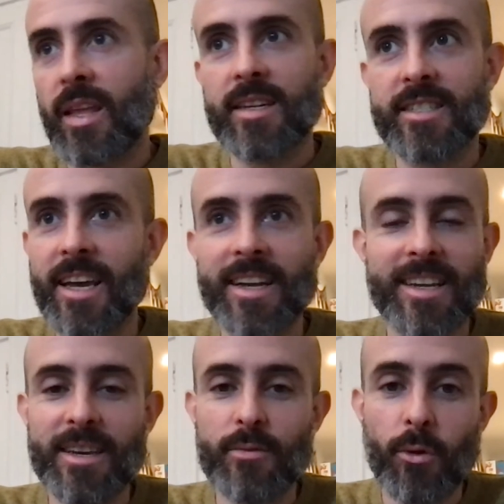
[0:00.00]

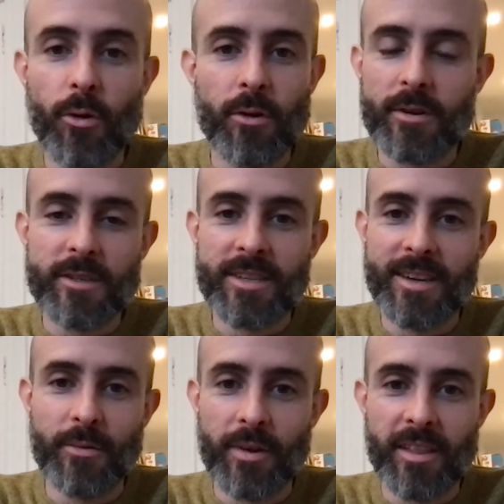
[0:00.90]
daily walks
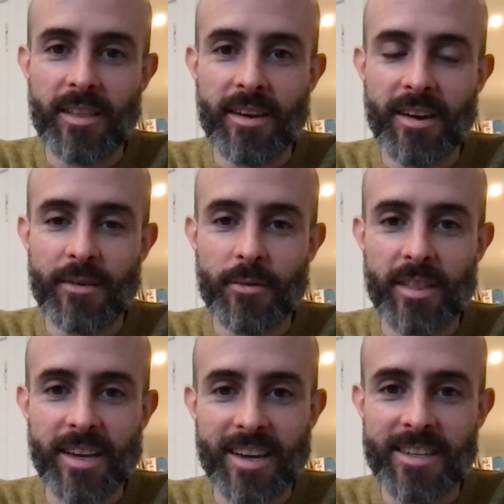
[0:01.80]
with
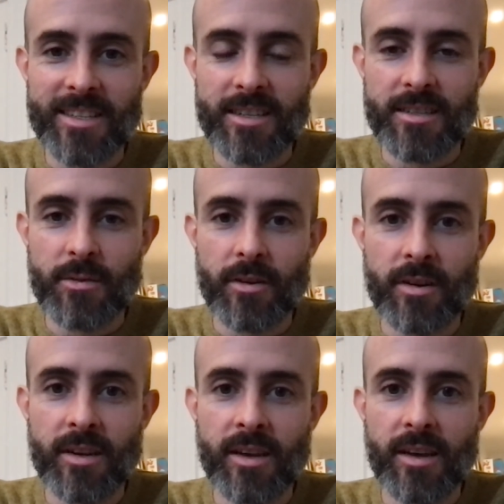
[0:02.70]
the kids and so on,
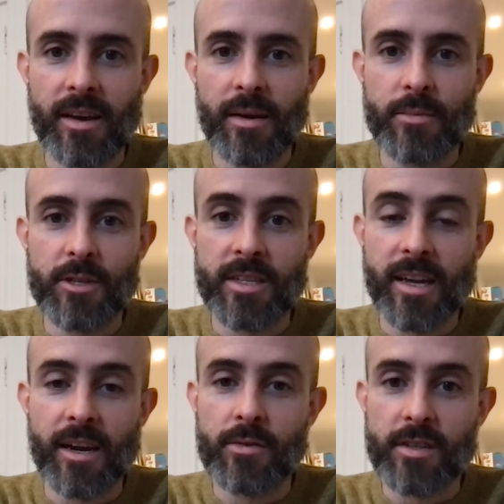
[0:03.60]
just to
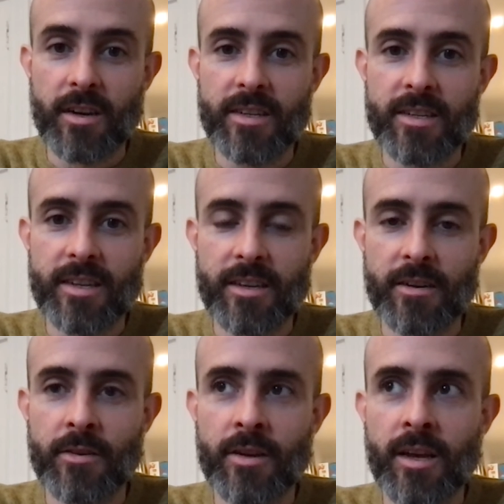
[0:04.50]
get outside.
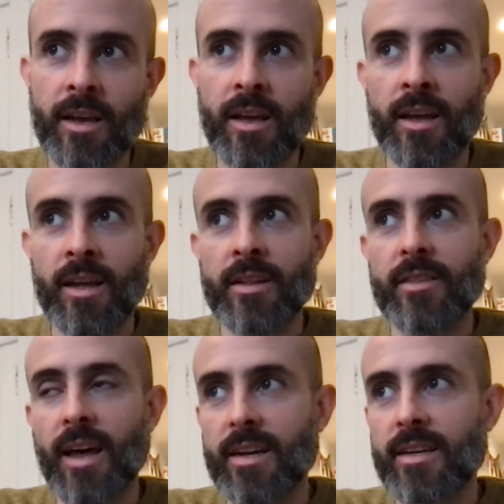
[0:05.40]

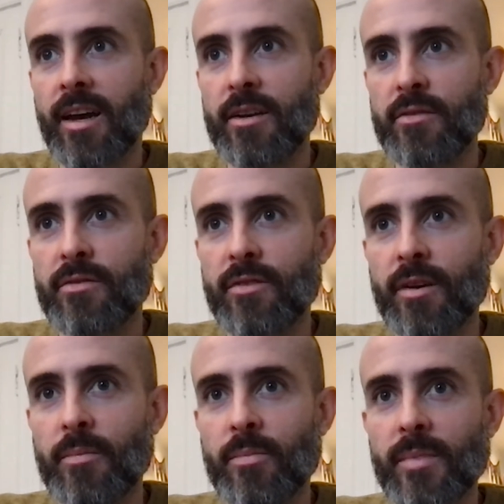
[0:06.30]
That kind of
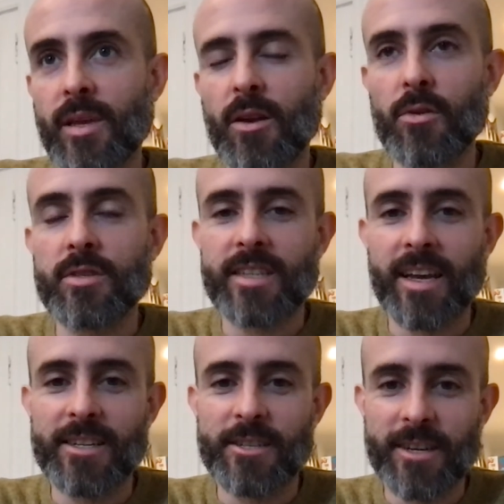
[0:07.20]
close
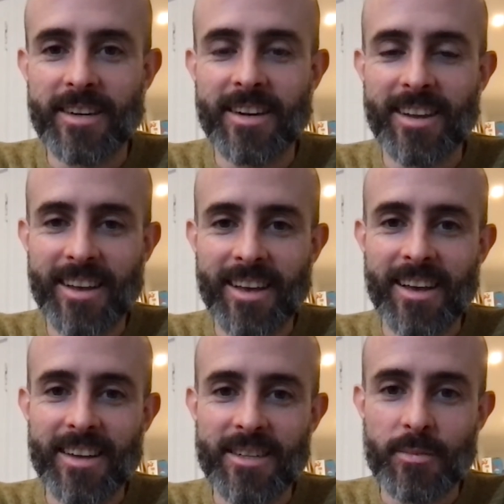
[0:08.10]
attention
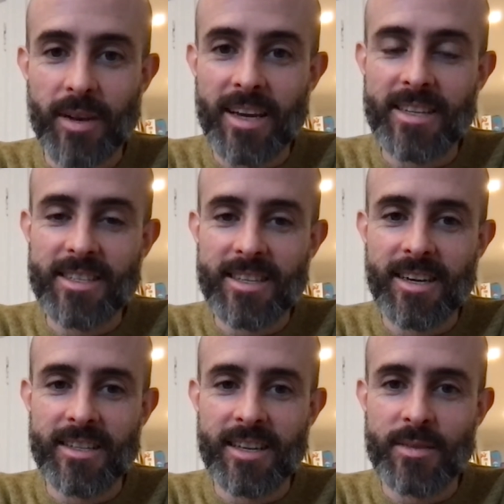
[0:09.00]
to place
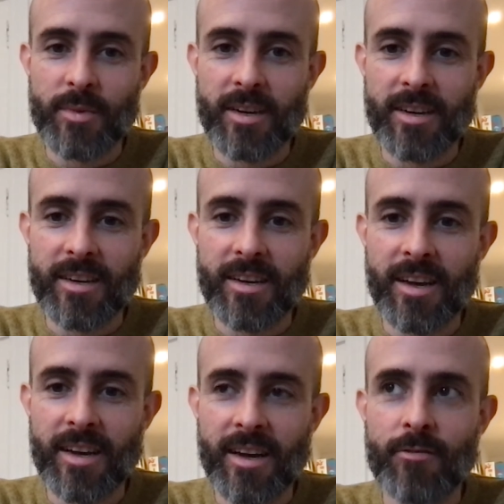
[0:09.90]
has been
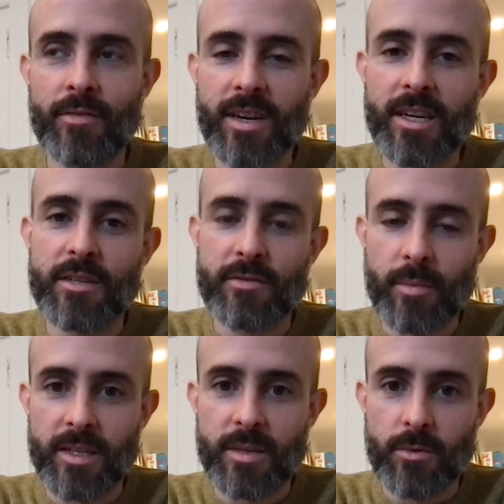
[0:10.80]
a revelation for
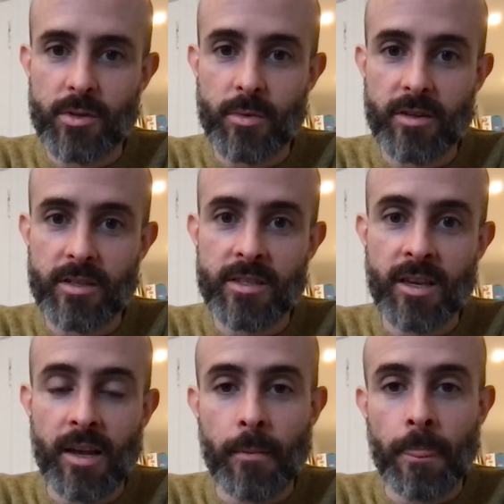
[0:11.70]
me, I suppose, because
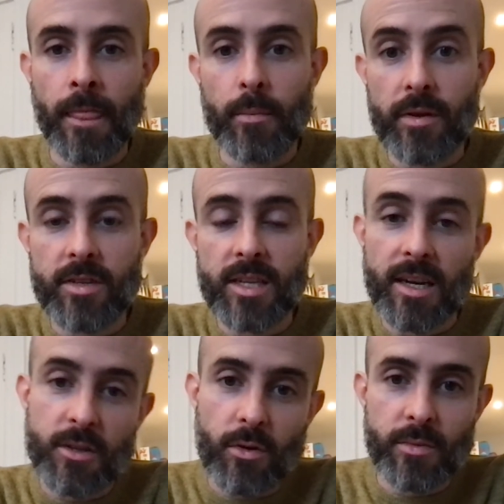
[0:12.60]
previously I
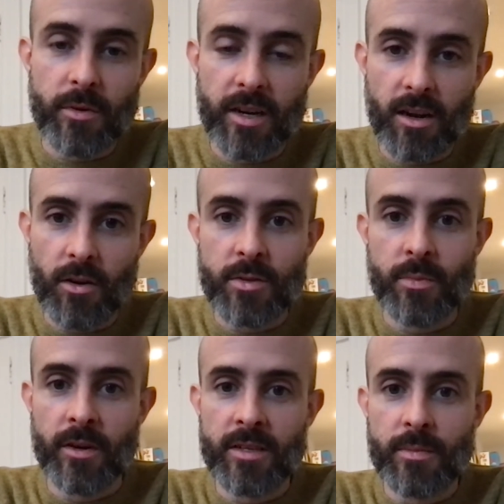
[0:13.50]
talked about it a lot, but